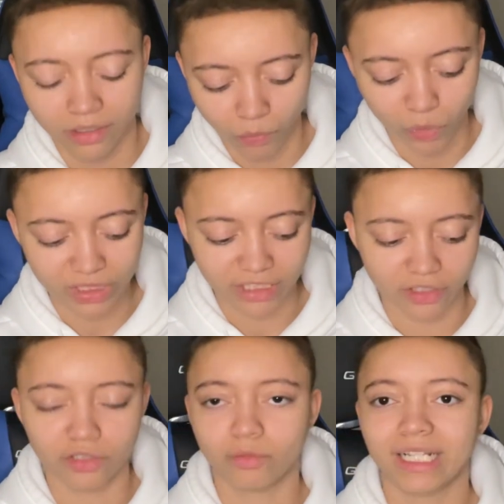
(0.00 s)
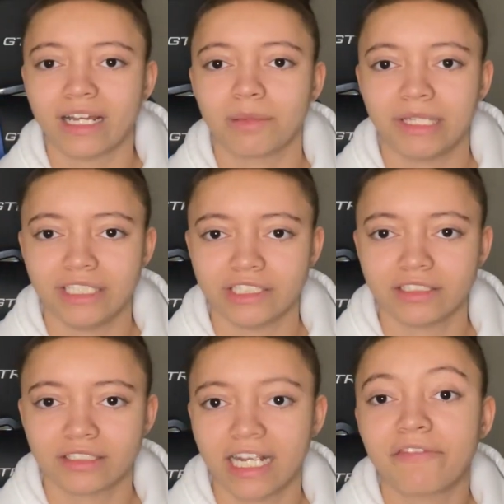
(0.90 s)
once I started running out of
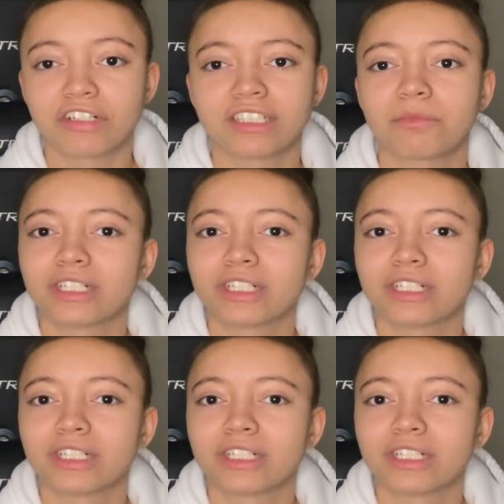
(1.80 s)
pages. Like, for some